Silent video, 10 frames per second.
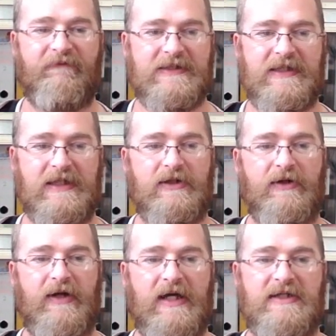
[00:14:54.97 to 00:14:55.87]
Donate to
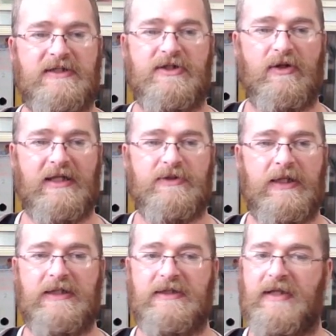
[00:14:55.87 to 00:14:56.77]
your alliance 20
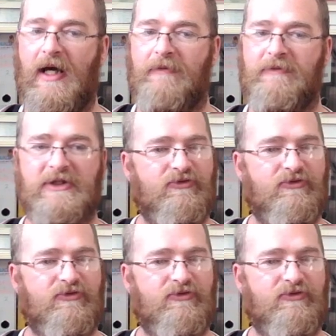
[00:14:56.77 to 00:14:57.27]
times, great.